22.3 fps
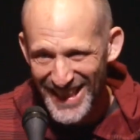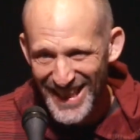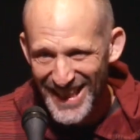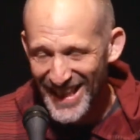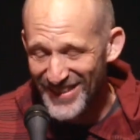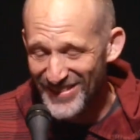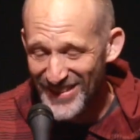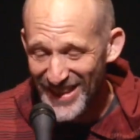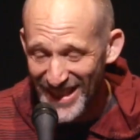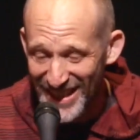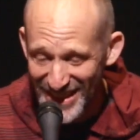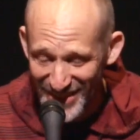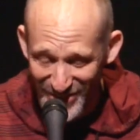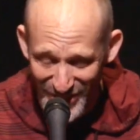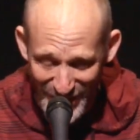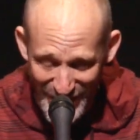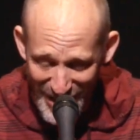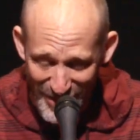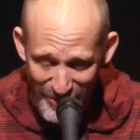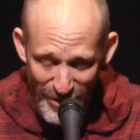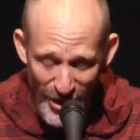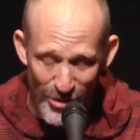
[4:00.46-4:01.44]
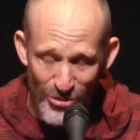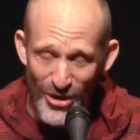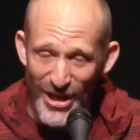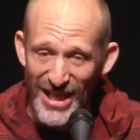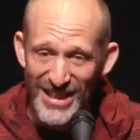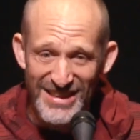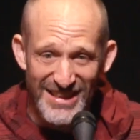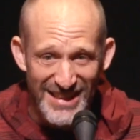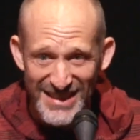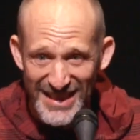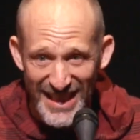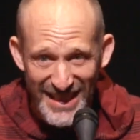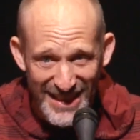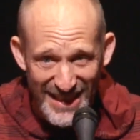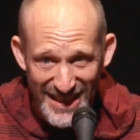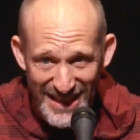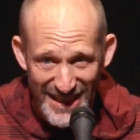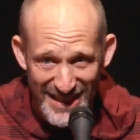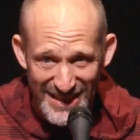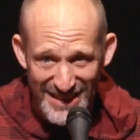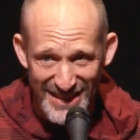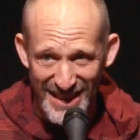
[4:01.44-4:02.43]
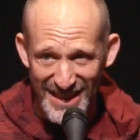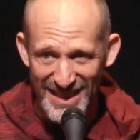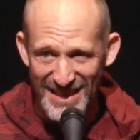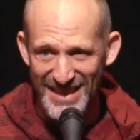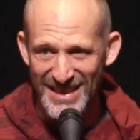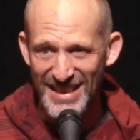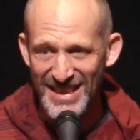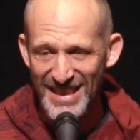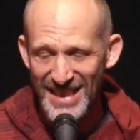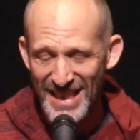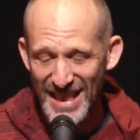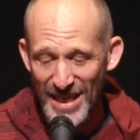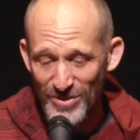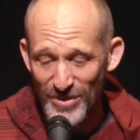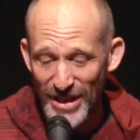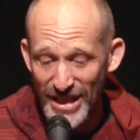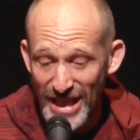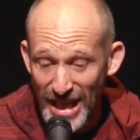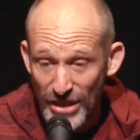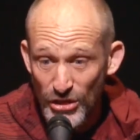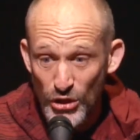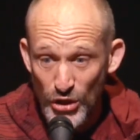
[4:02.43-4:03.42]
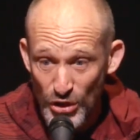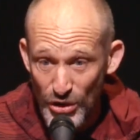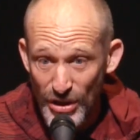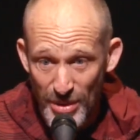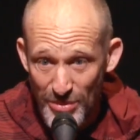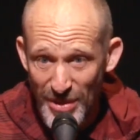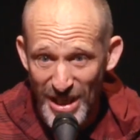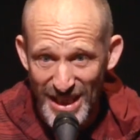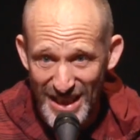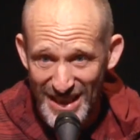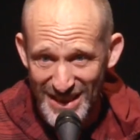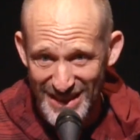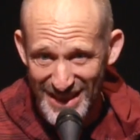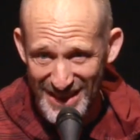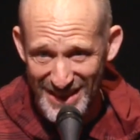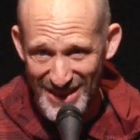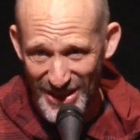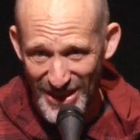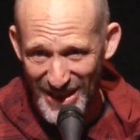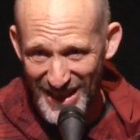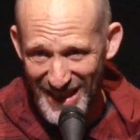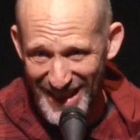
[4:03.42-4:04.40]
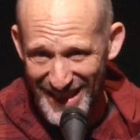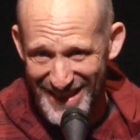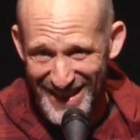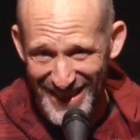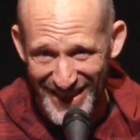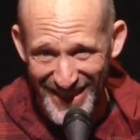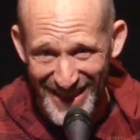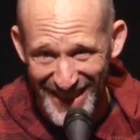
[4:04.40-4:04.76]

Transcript: I'm looking at my watch. I'm at 30 minutes. It's they're